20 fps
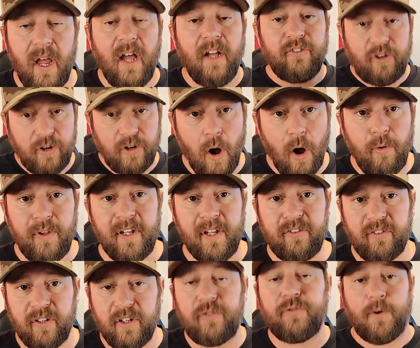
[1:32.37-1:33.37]
To know this,
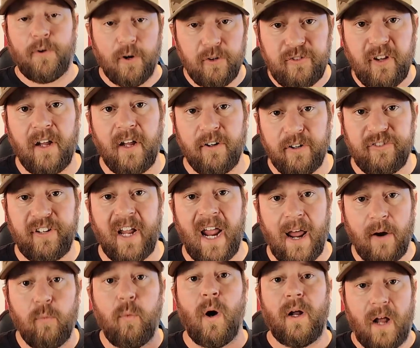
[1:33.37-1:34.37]
let's first understand
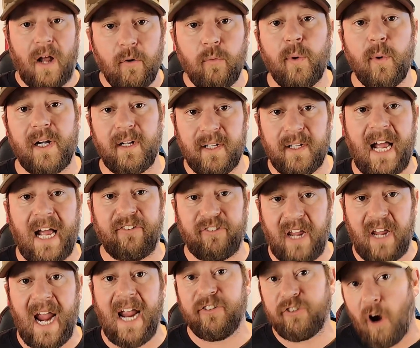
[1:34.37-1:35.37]
what unrealized
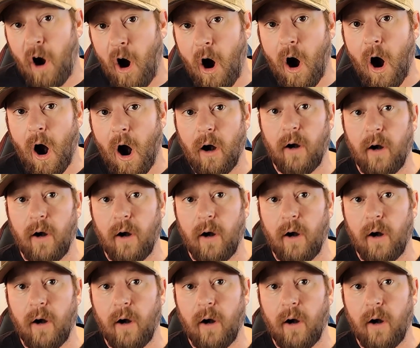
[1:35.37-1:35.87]
gains are.